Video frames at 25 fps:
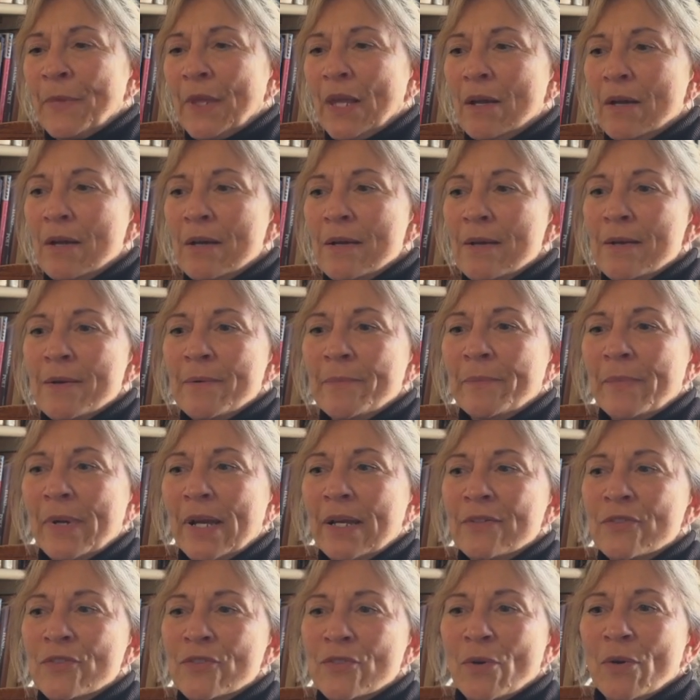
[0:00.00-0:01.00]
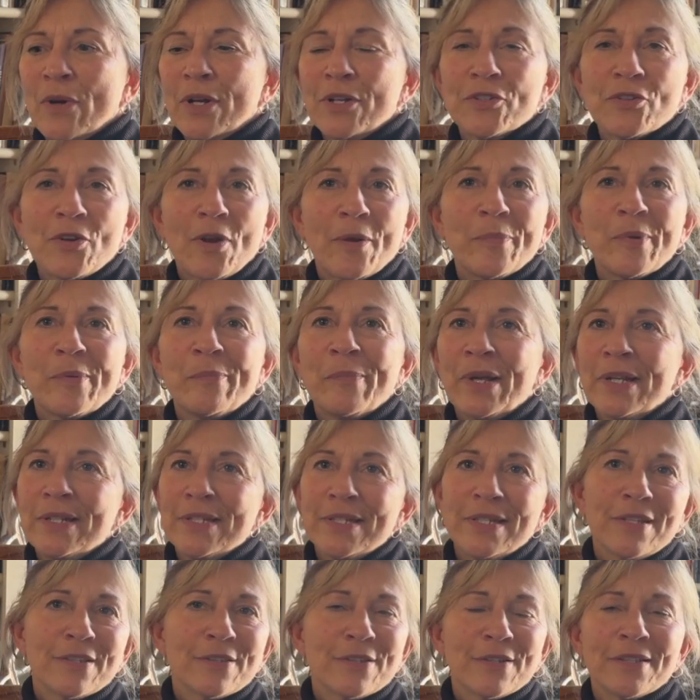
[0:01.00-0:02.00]
And so I sharpened my
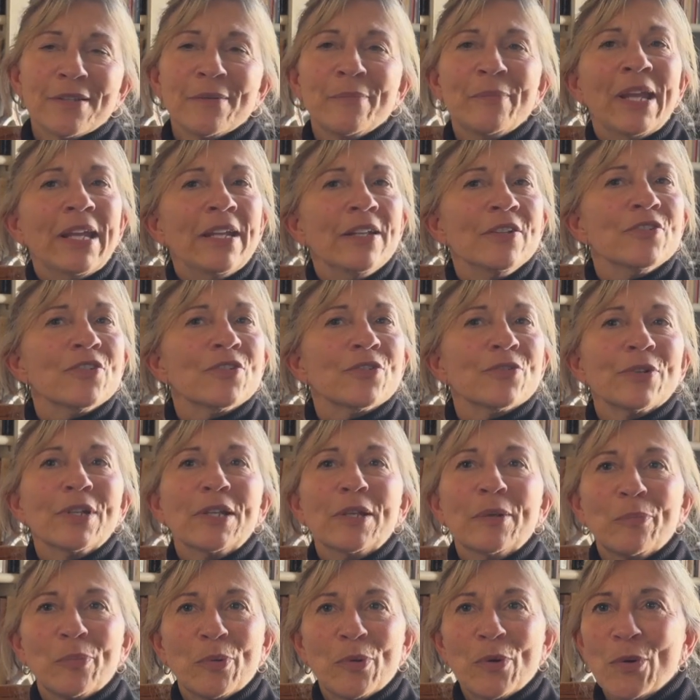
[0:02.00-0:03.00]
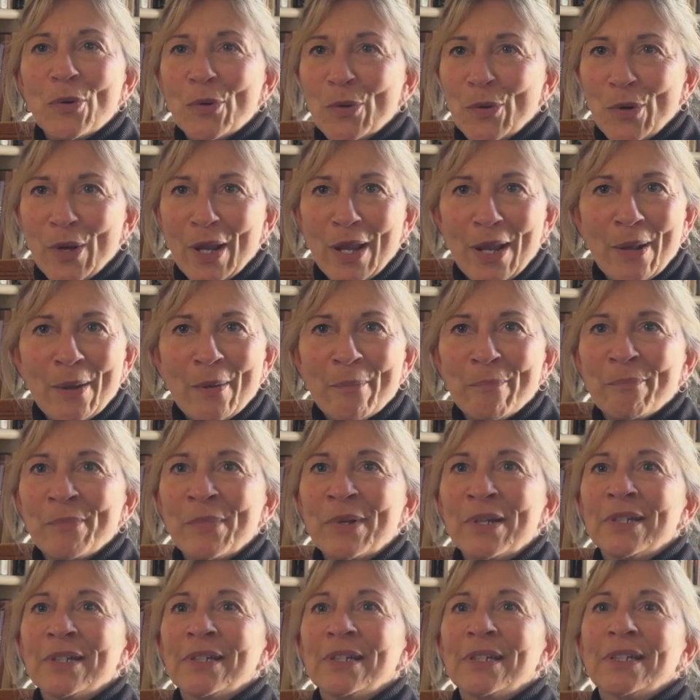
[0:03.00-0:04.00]
teeth on the Main Street program
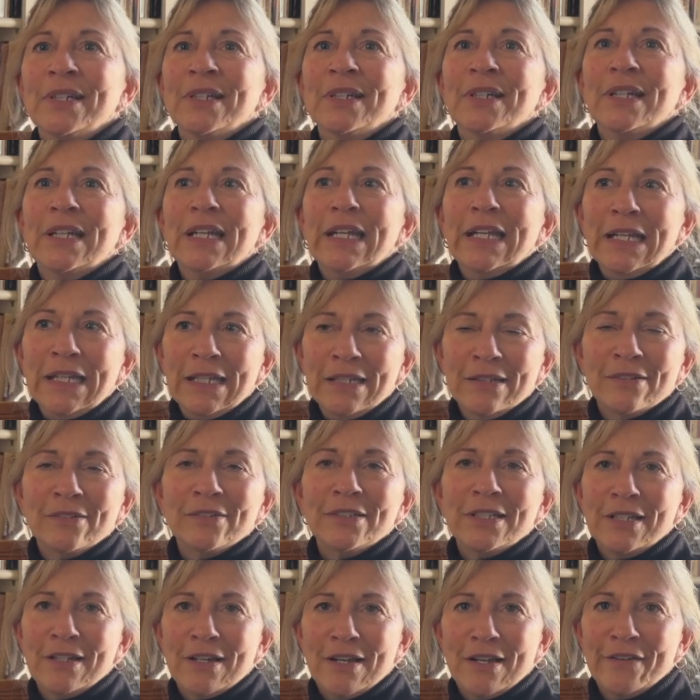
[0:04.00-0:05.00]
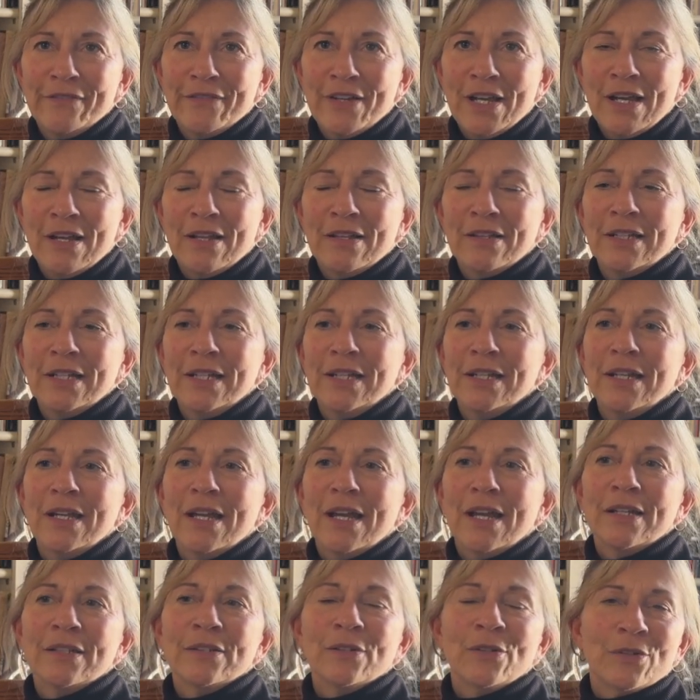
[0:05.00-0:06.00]
in the Lehigh Valley
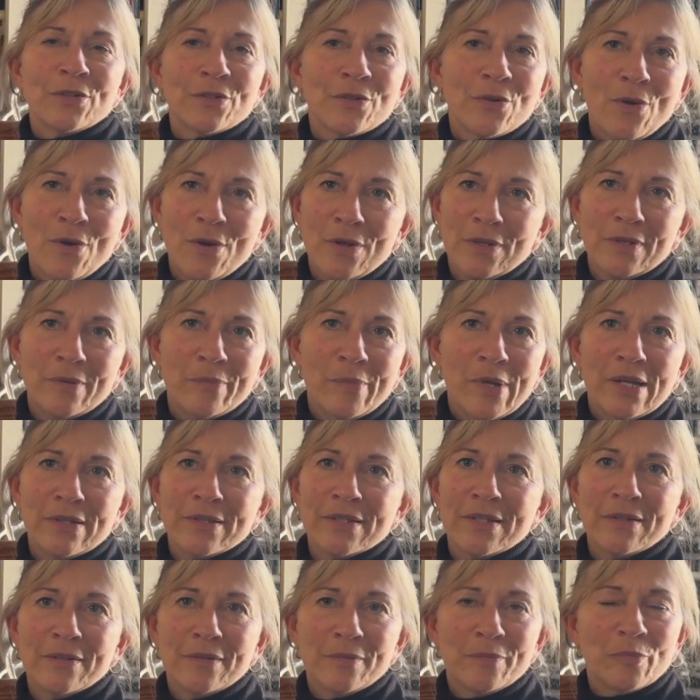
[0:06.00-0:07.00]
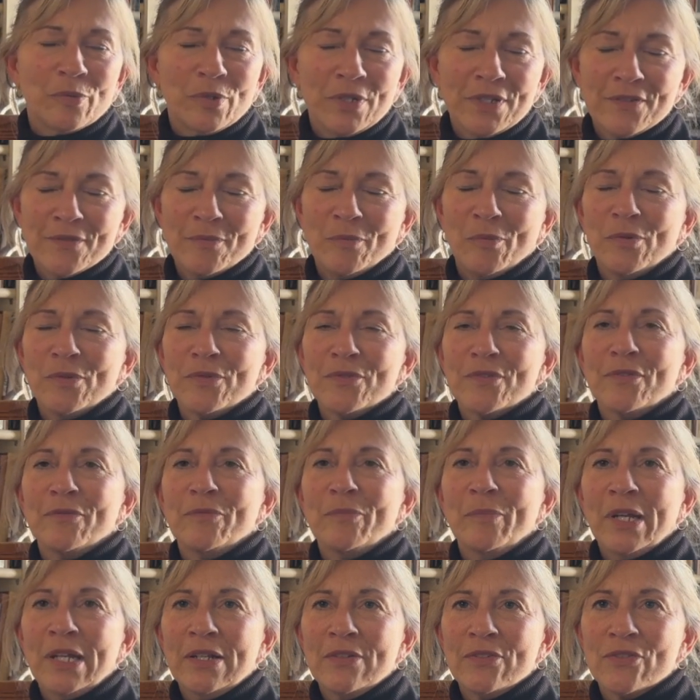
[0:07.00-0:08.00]
and learned all about the principles of
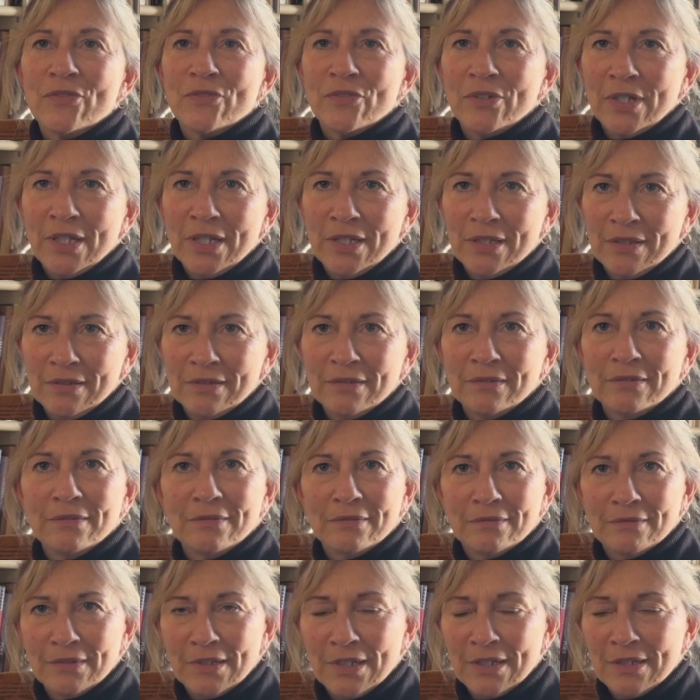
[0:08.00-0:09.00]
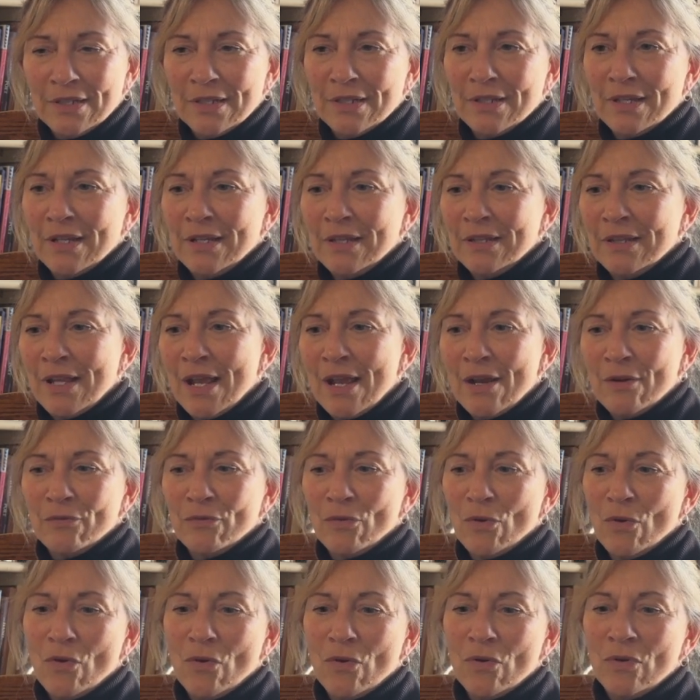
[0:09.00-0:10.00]
Main Street in that
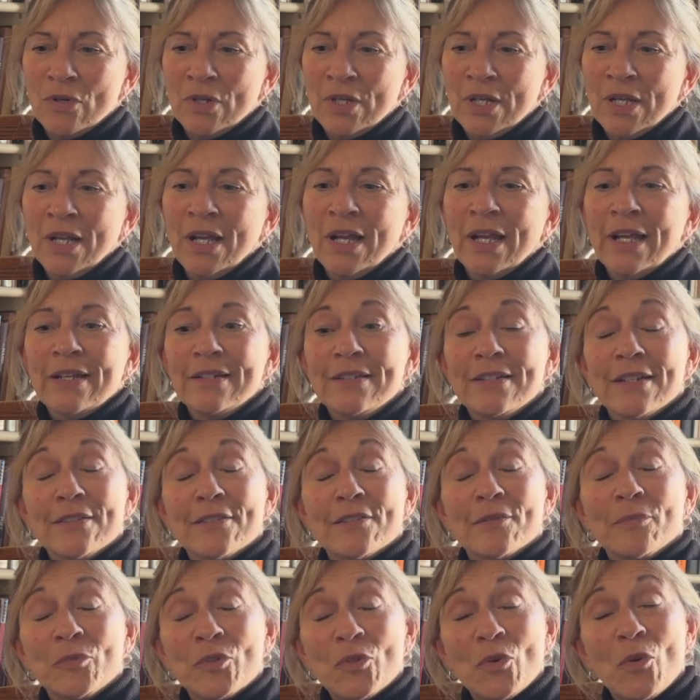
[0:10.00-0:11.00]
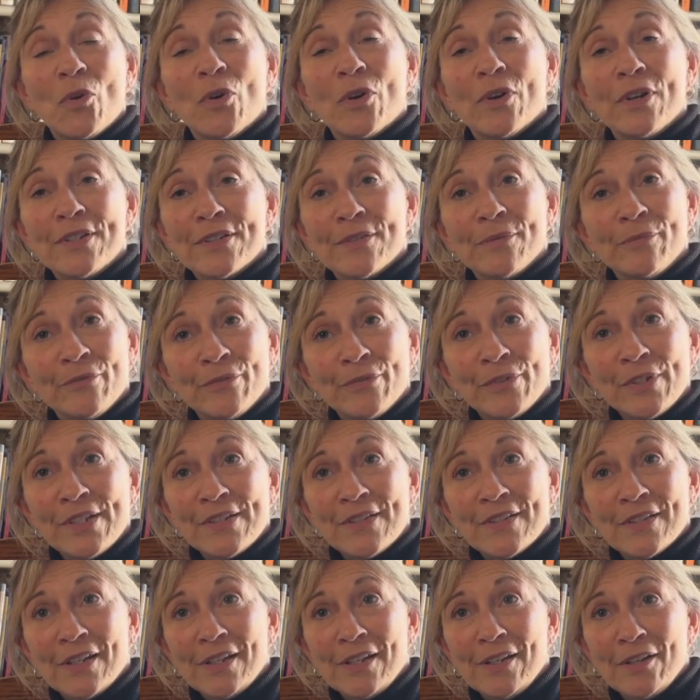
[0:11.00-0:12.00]
role. Did some tourism for the
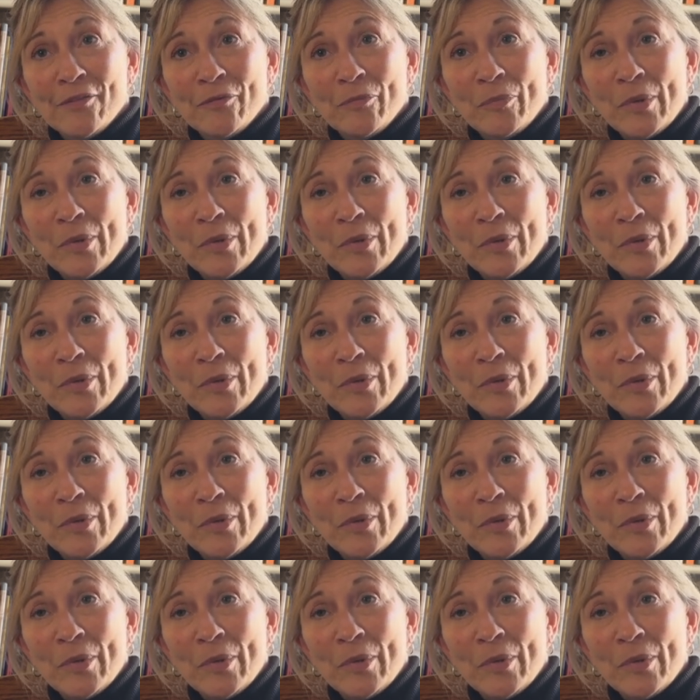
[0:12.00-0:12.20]
city of